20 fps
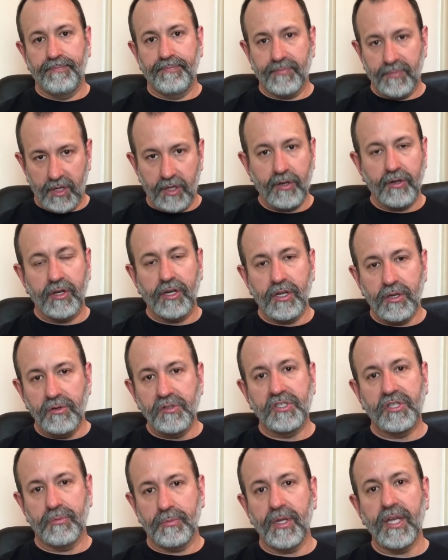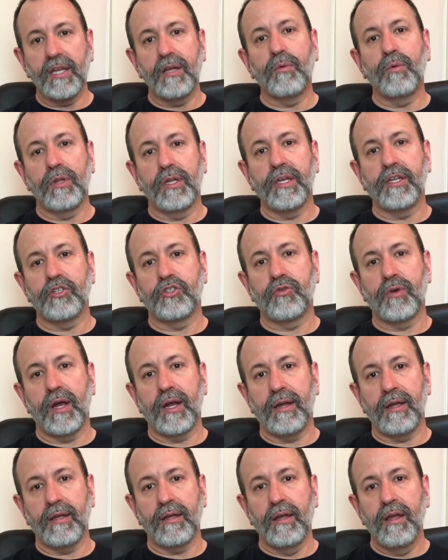They're going to use them equally in
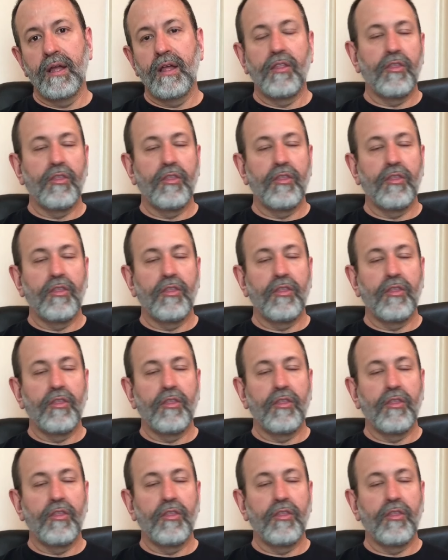training.